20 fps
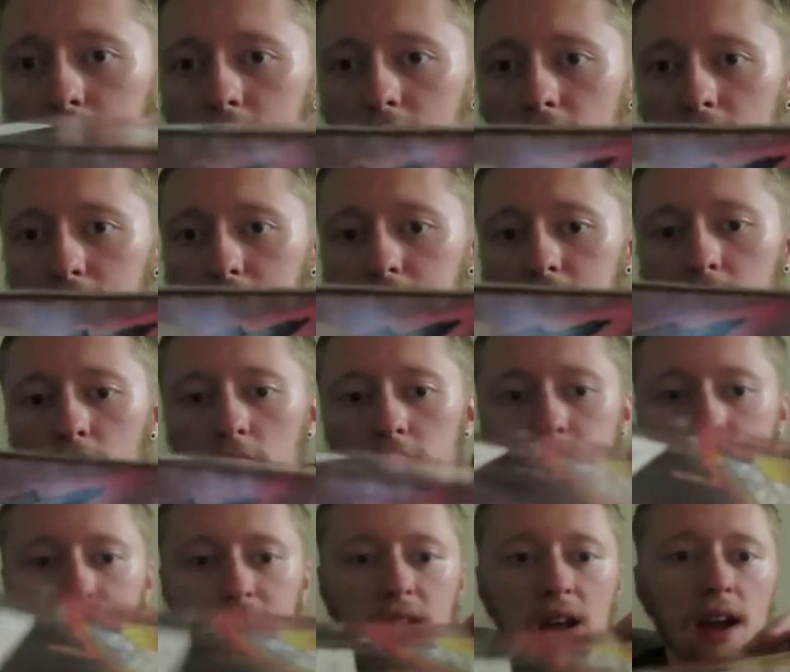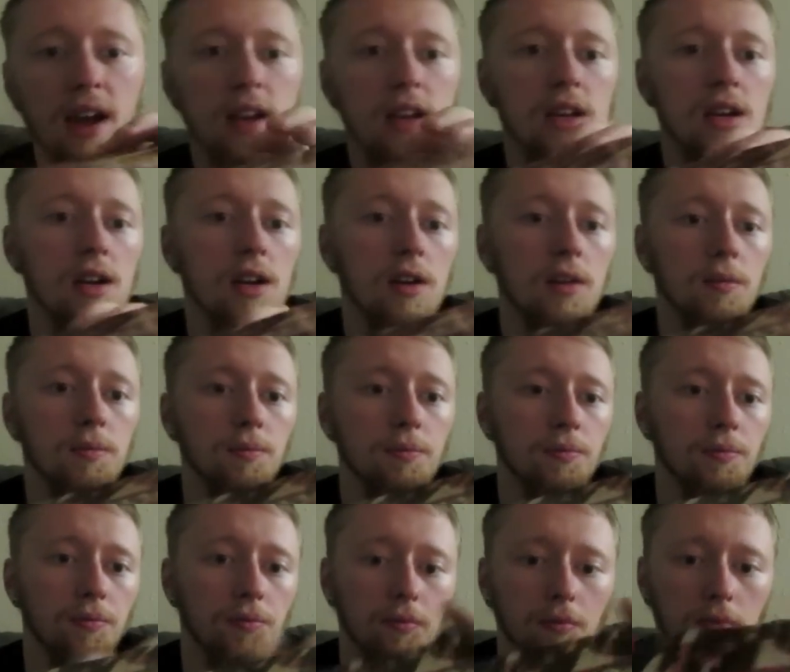Got a sticker on the side here.
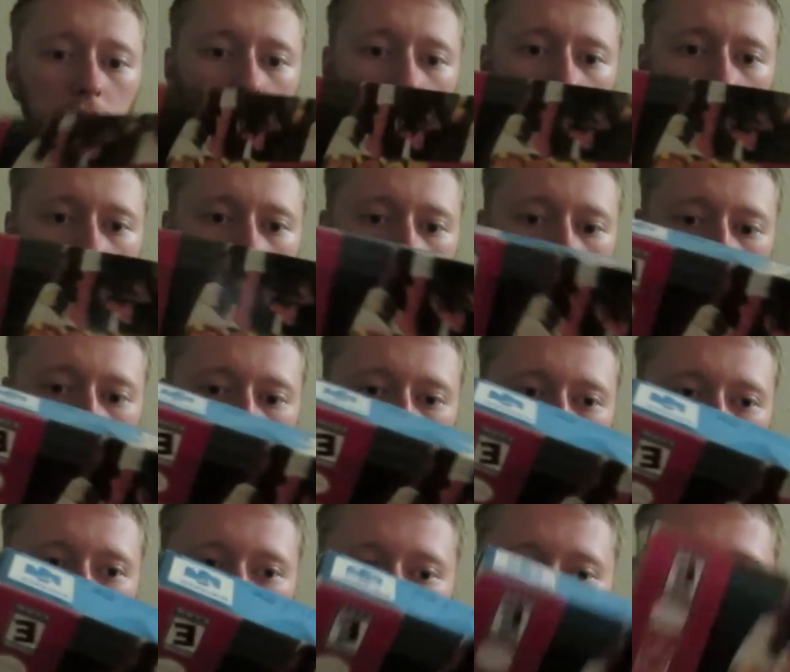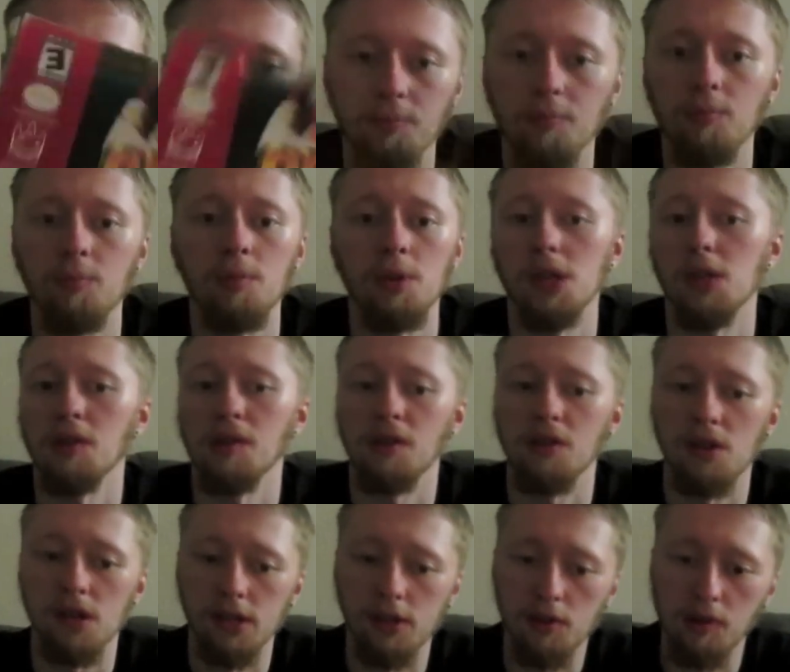Um, but those are the
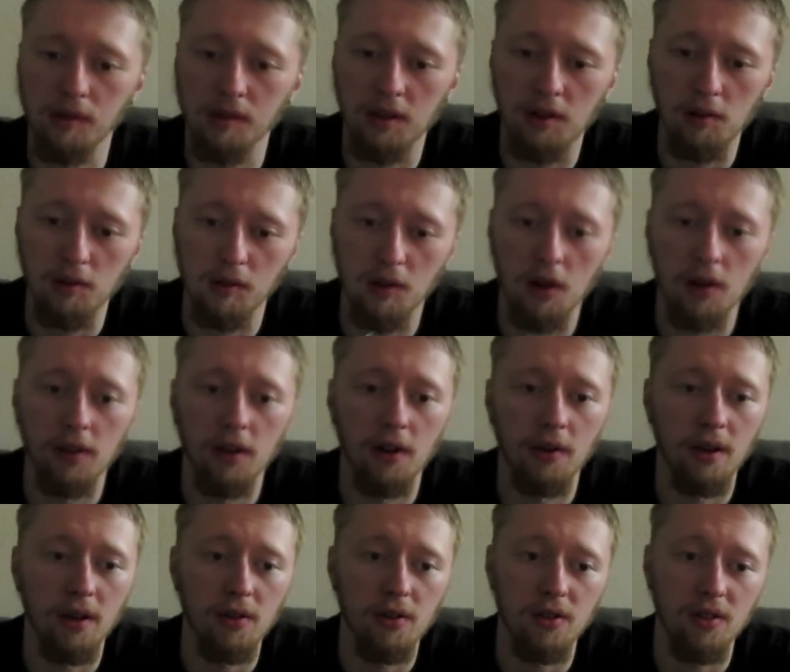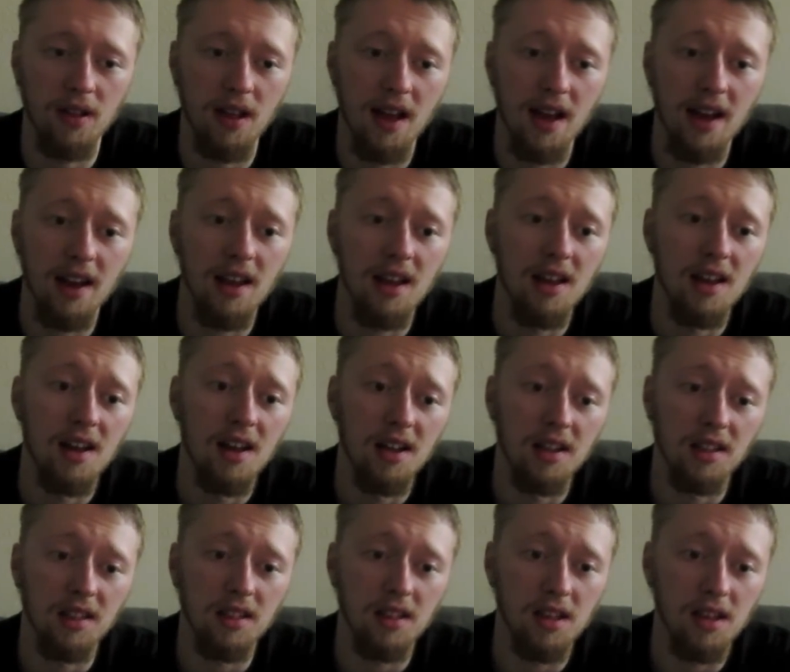only two stickers on there. And other than that,
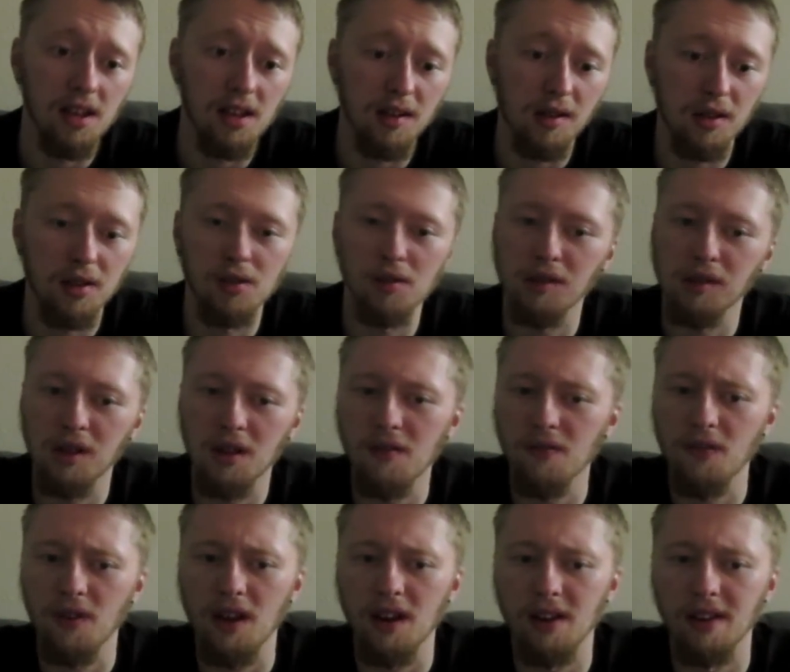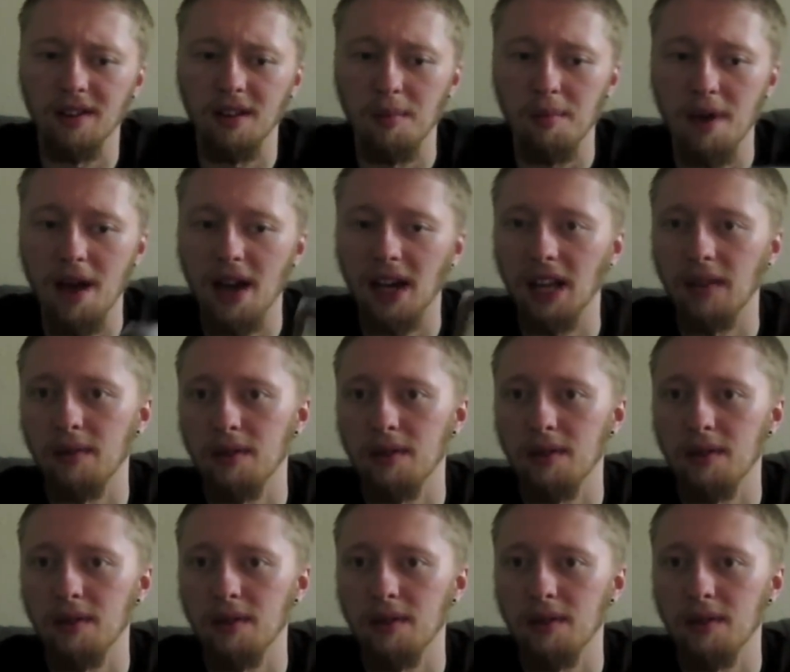it's a little sun faded on the back and